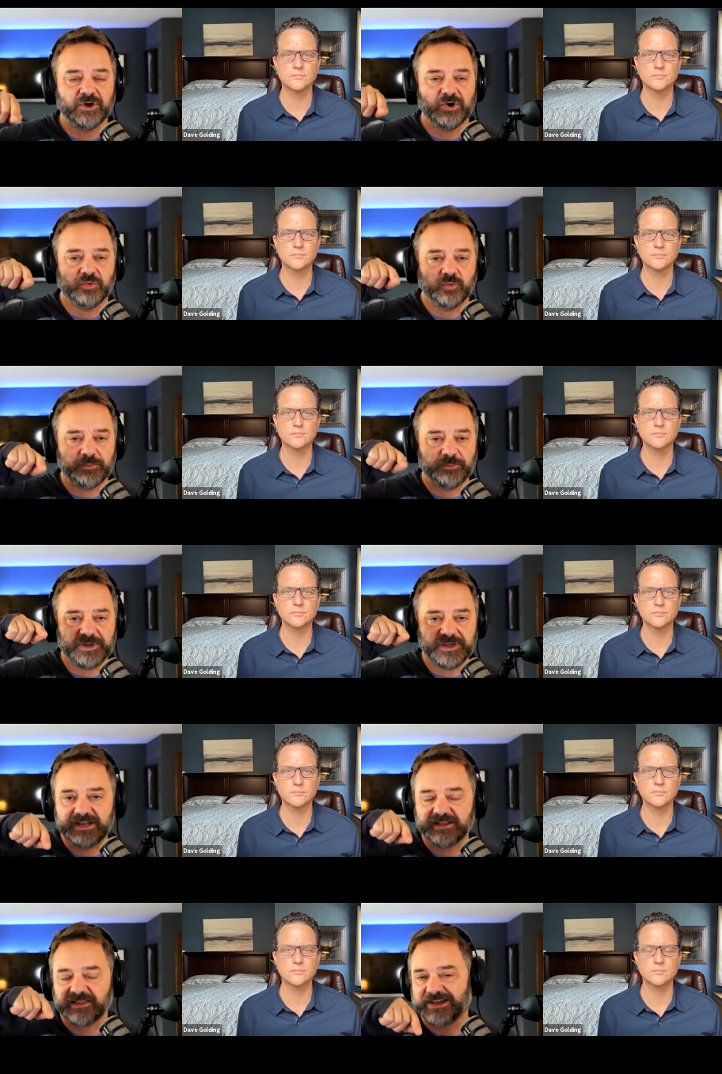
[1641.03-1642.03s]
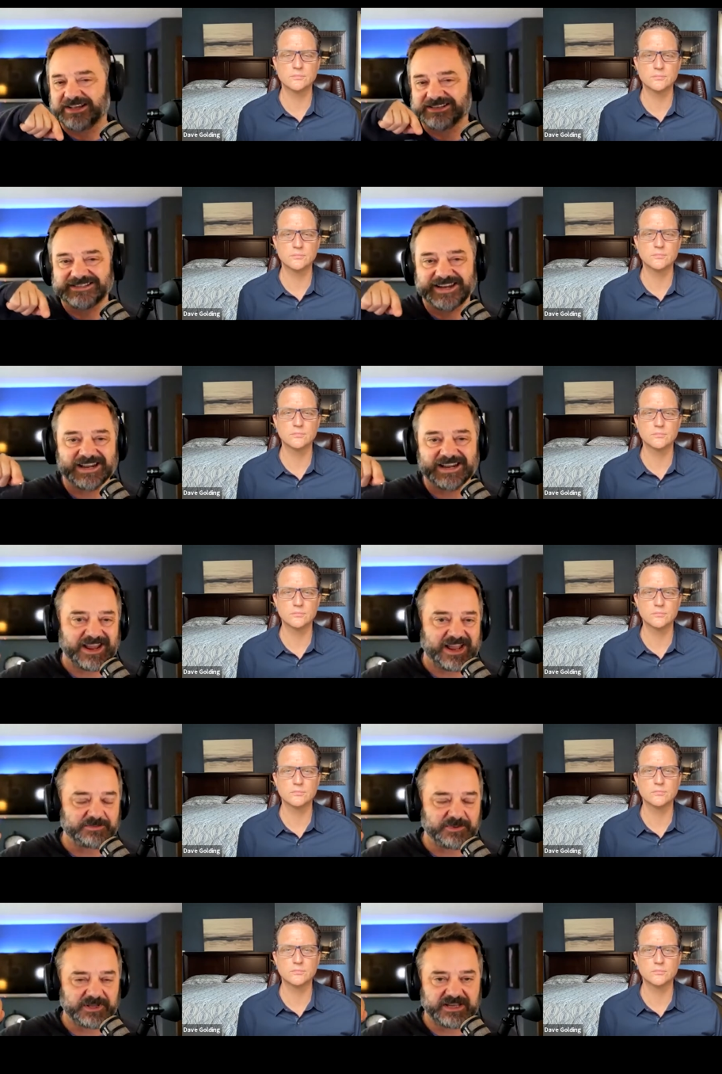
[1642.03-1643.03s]
Speaker 1: would be like a static
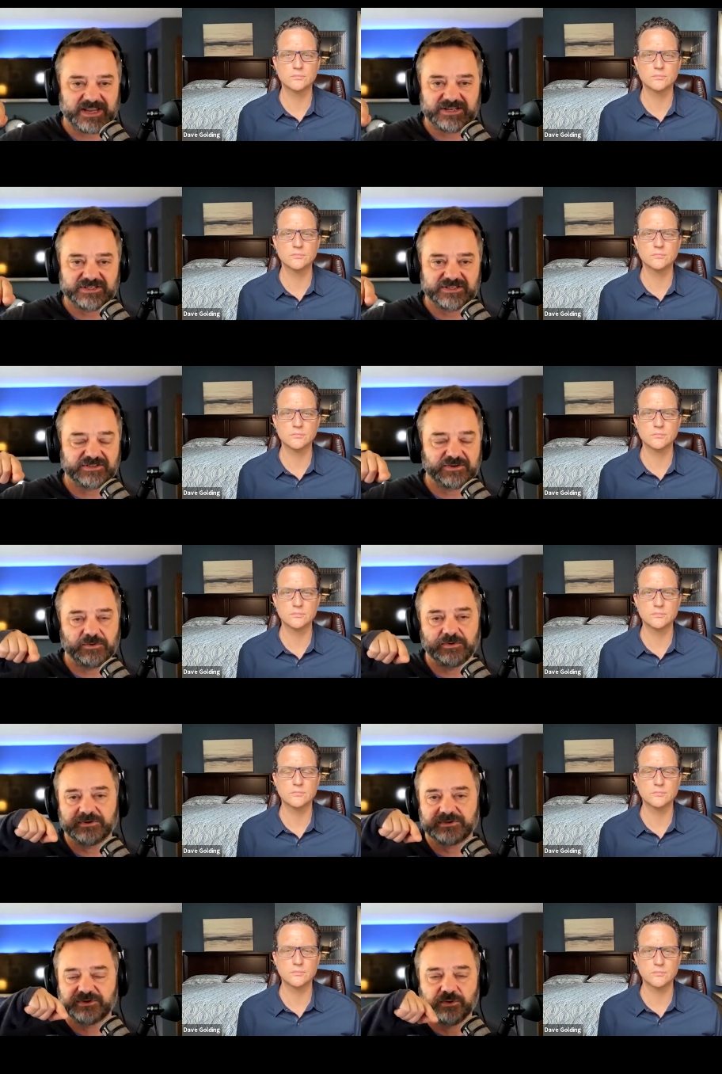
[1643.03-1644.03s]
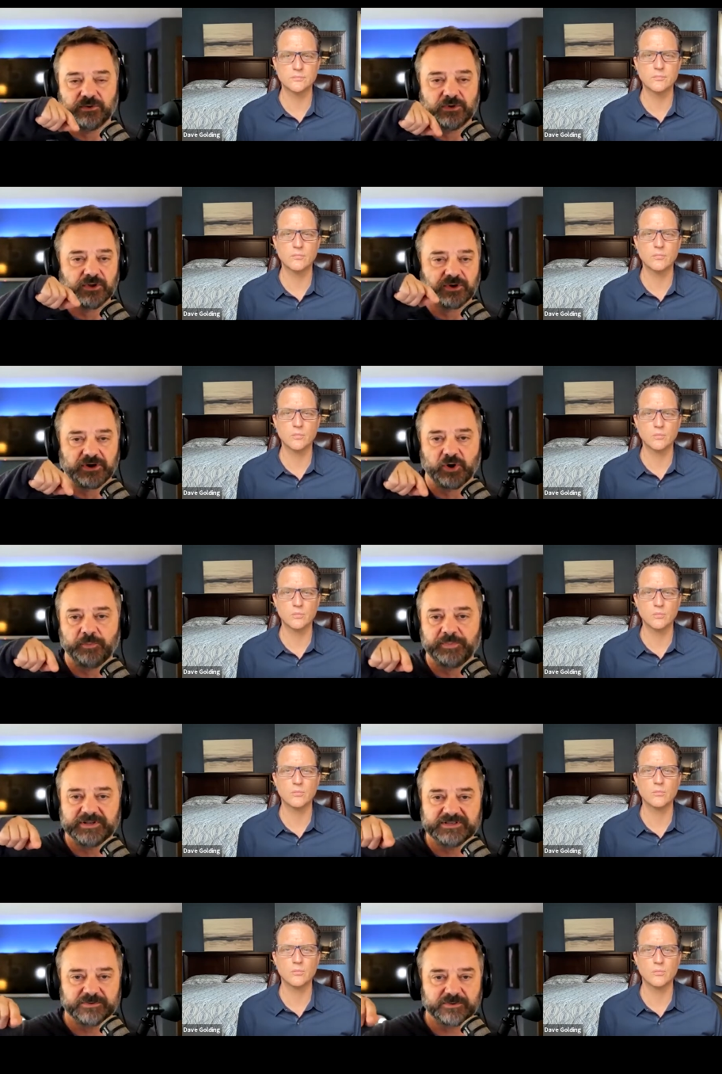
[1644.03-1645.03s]
applications tool or an open
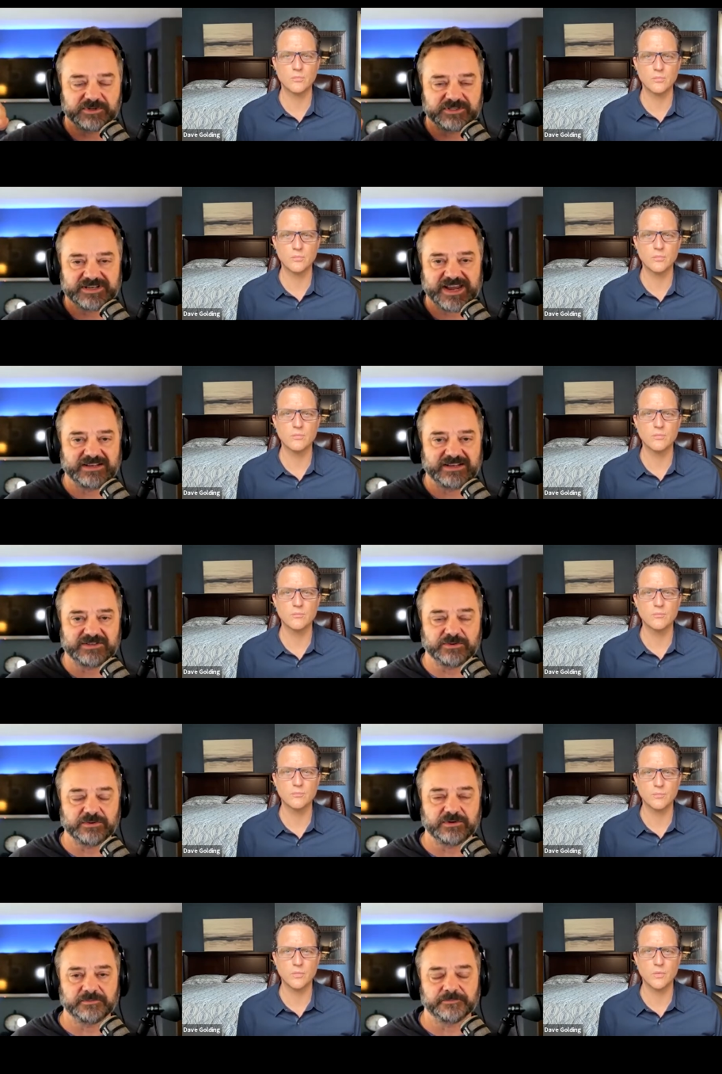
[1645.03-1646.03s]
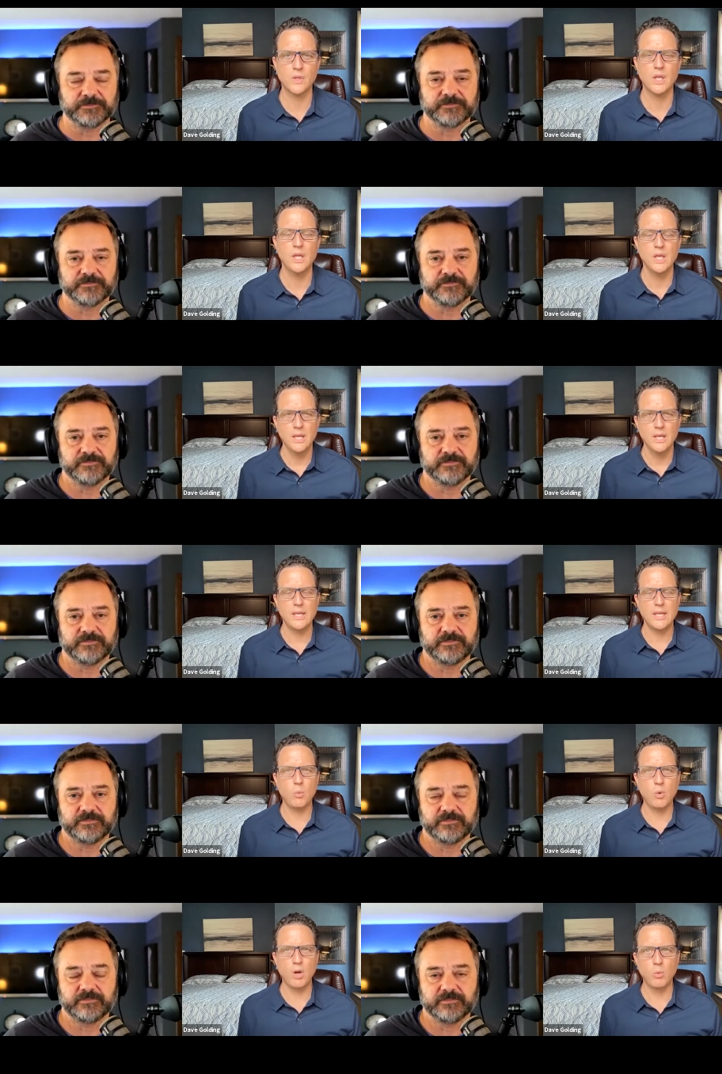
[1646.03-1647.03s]
source scanning tool
Speaker 2: yeah
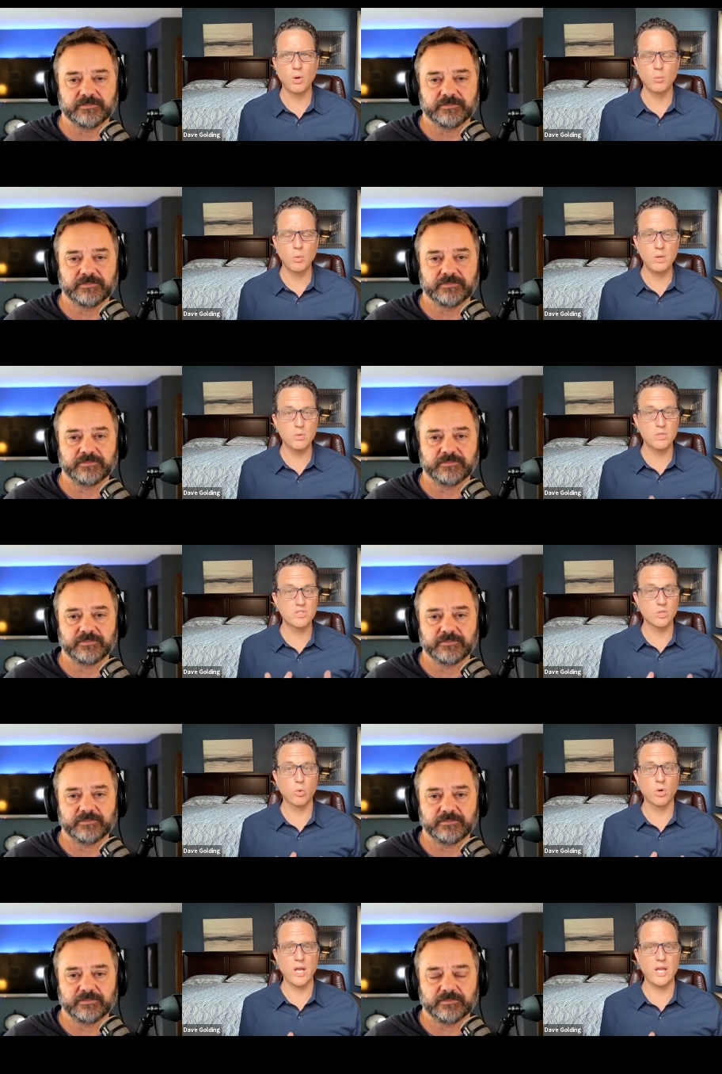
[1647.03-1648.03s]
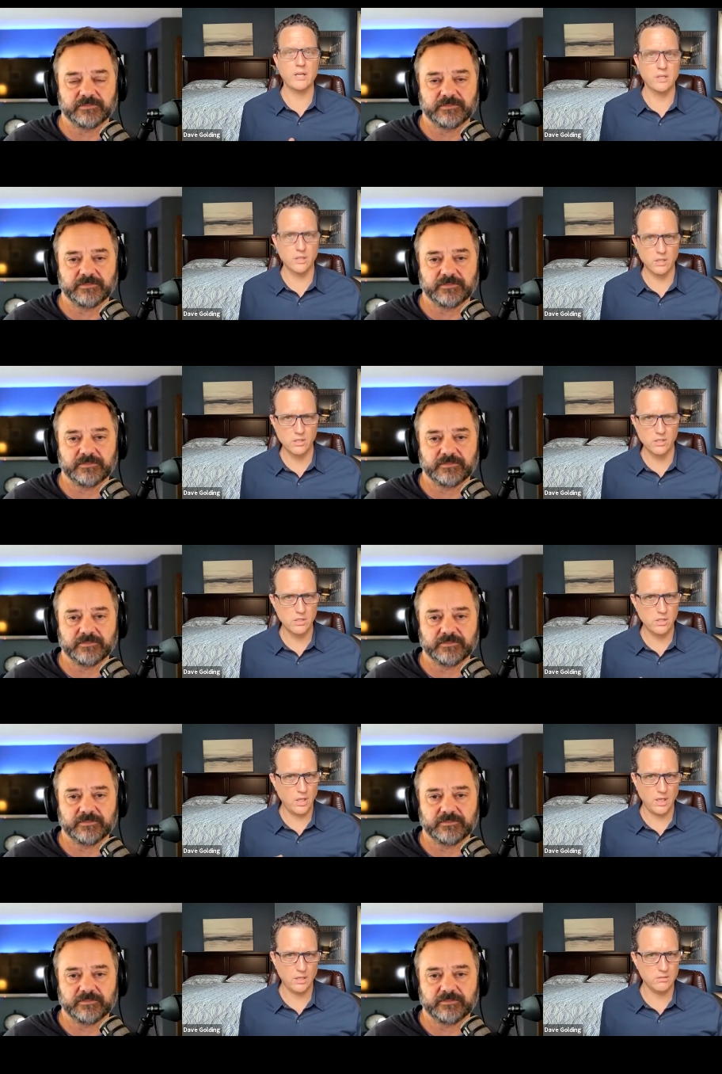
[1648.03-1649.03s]
where, where we would so we're not going to
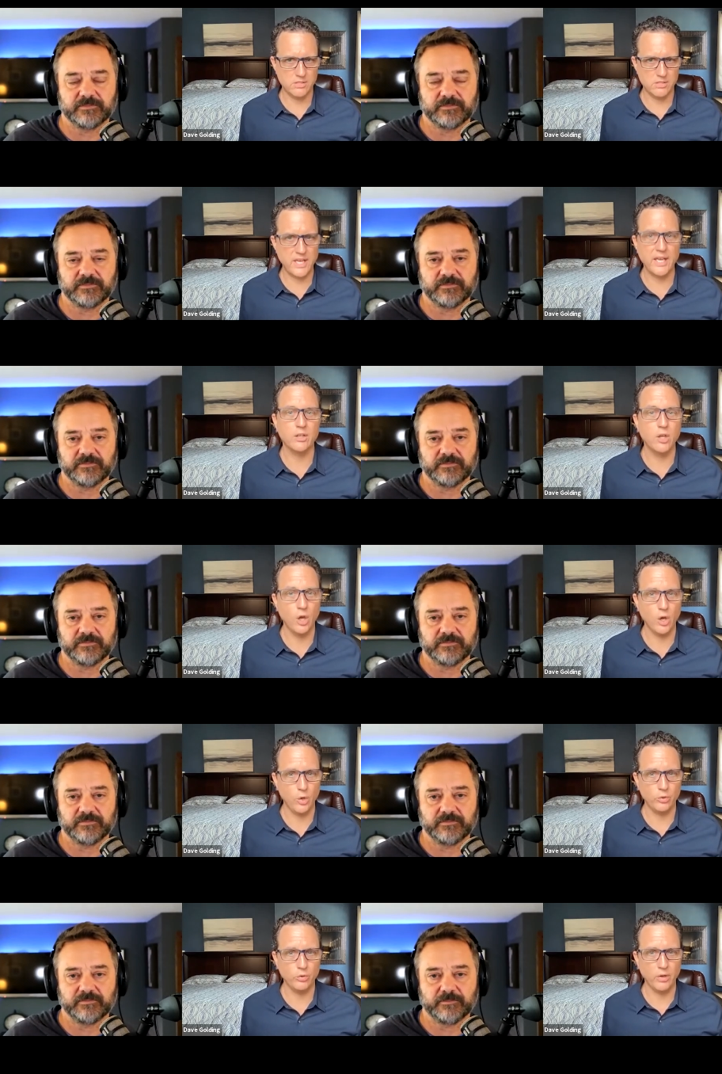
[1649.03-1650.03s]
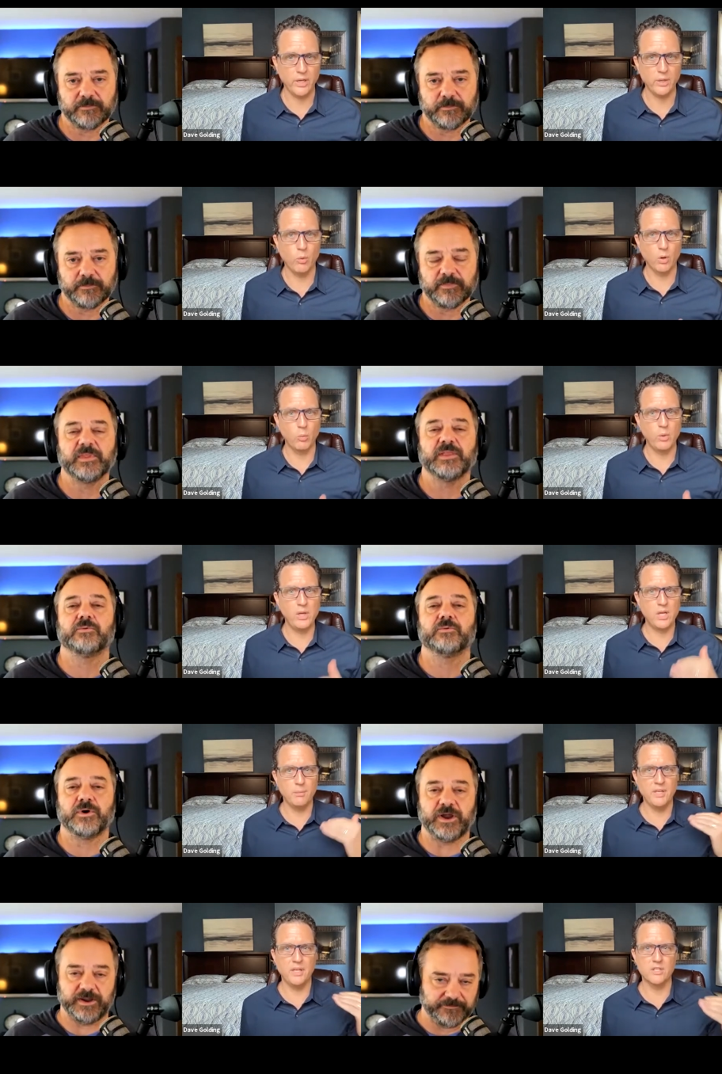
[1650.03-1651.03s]
uh, scan code right where we right.
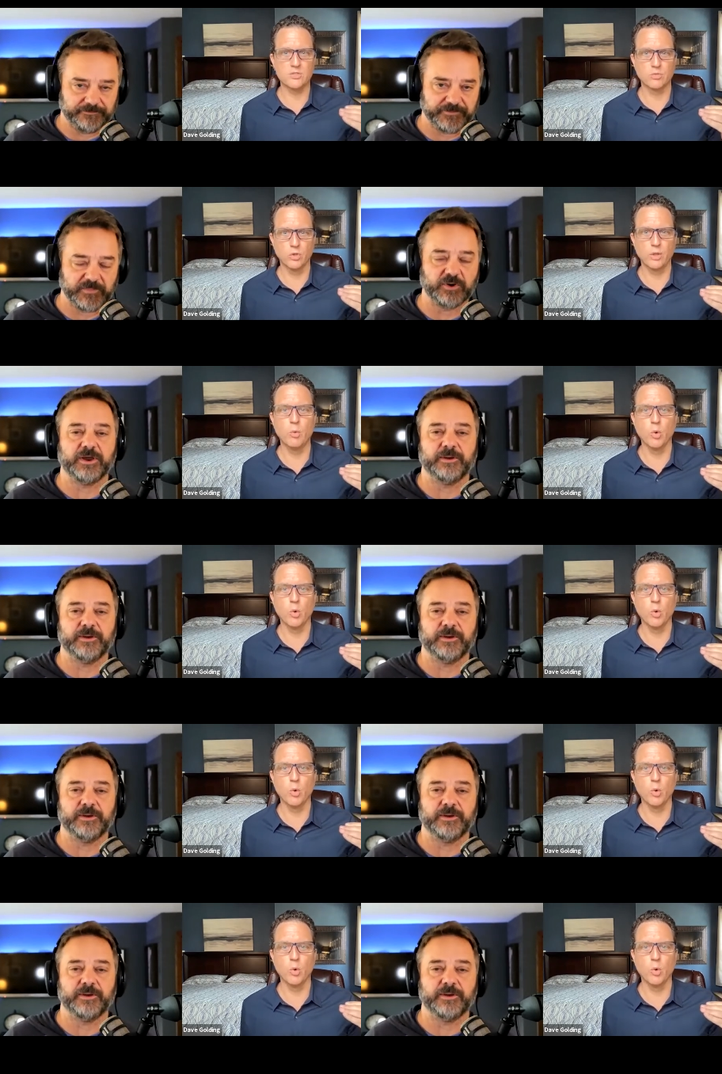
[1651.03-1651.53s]
come in is okay. really